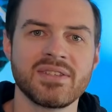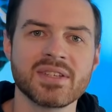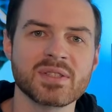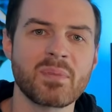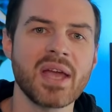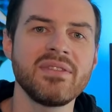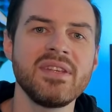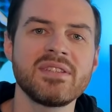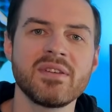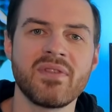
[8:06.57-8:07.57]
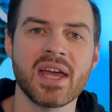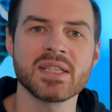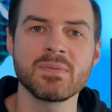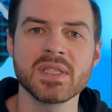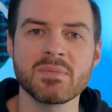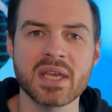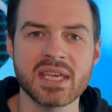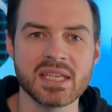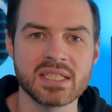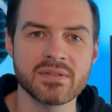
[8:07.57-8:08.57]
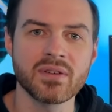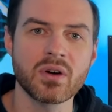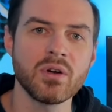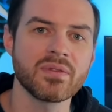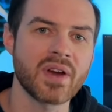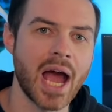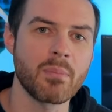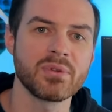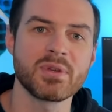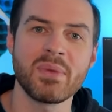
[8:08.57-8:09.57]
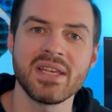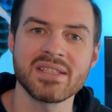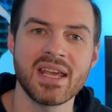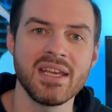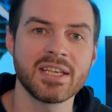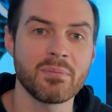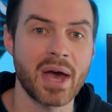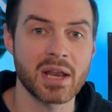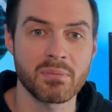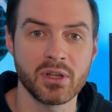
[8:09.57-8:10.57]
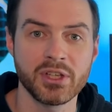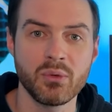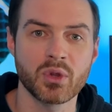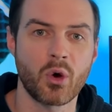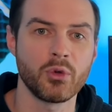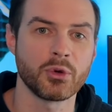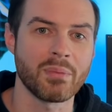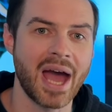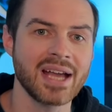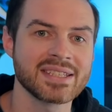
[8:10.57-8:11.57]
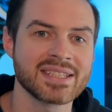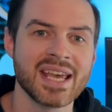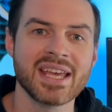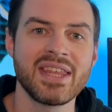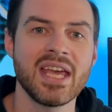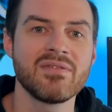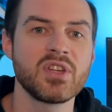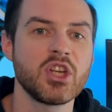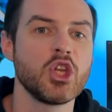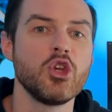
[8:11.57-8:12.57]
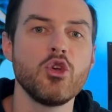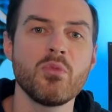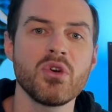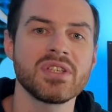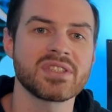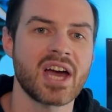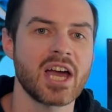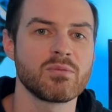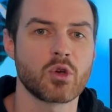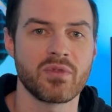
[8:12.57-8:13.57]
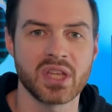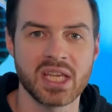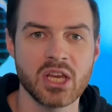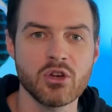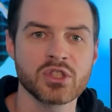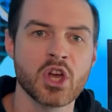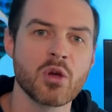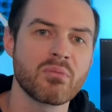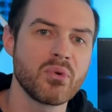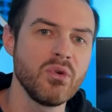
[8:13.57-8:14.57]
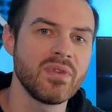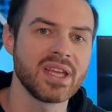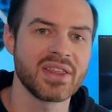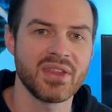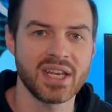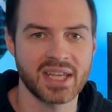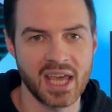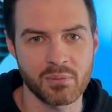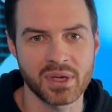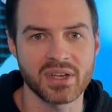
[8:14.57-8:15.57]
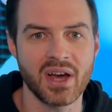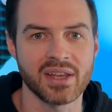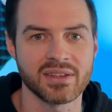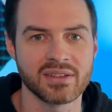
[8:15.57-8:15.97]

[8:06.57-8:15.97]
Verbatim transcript: Despite these advancements making it difficult for Apple to maintain compatibility with older Macs, they have done it numerous times over the years, proving that it can be done.